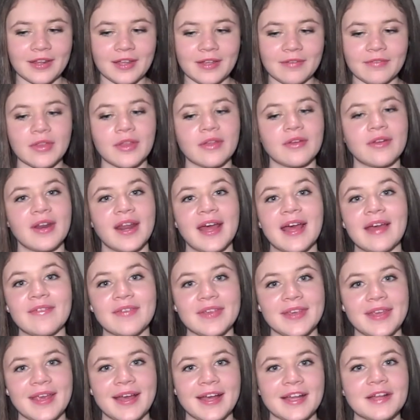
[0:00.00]
Even though I don't have
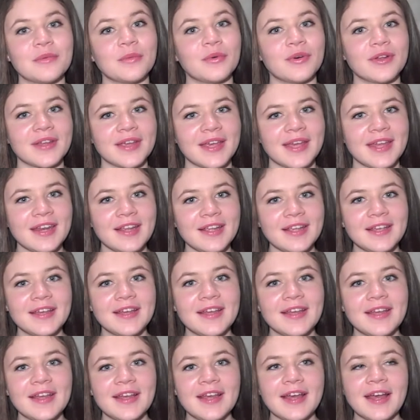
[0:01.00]
it yet, I want to get it.
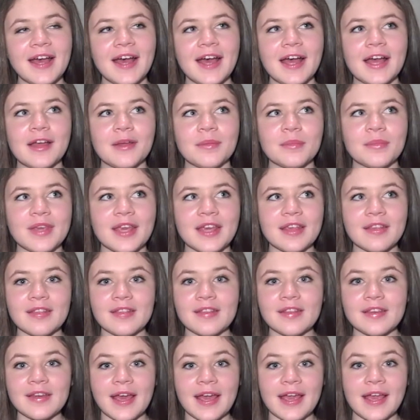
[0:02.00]

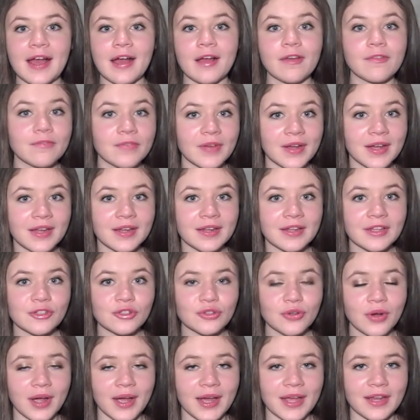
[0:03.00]
Yesterday, I finally
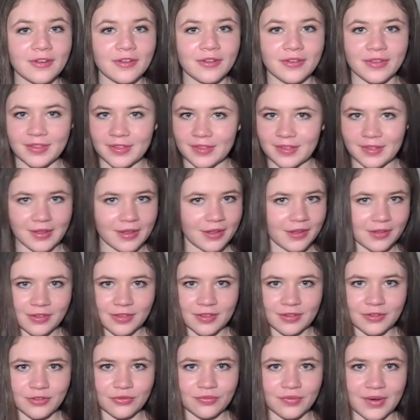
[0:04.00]
tried, god, this is like
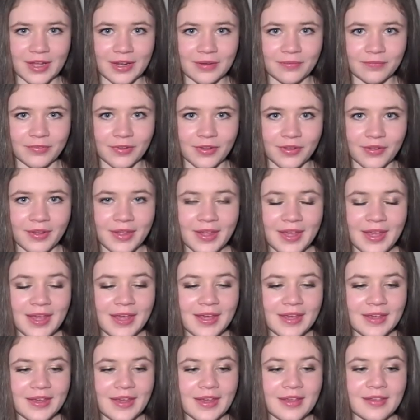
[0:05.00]
such a random vlog,
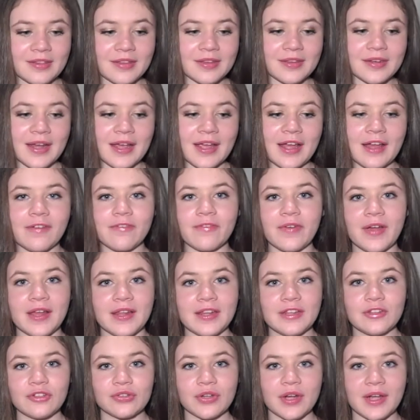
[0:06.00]
yesterday I
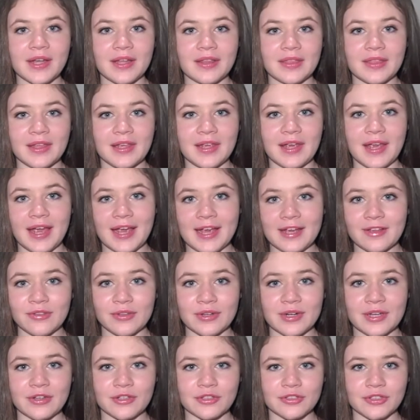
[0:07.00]
finally tried the
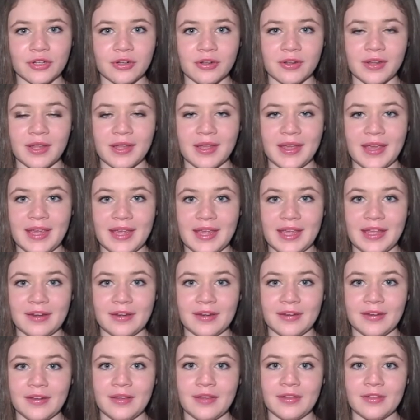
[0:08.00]
hazelnut hot chocolate
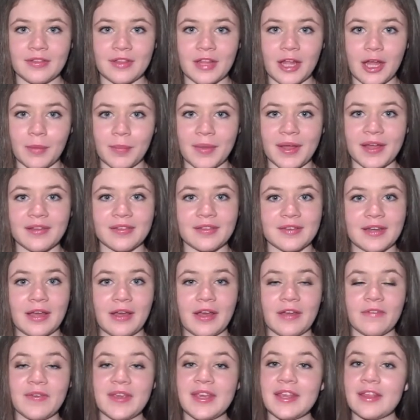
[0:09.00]
in Starbucks.
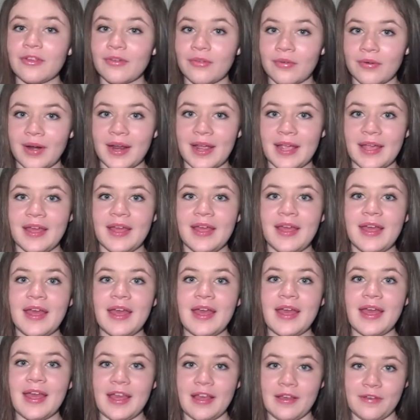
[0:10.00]
Now, I think it's great
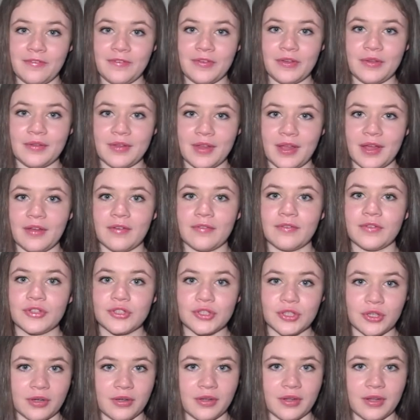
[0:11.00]
if you love
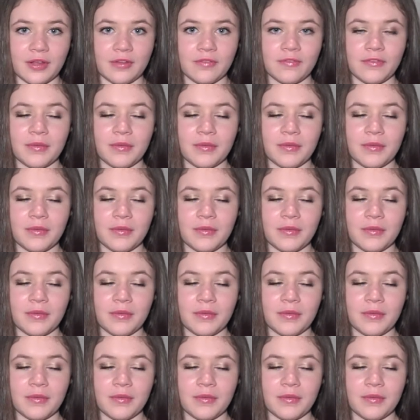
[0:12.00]
chocolate.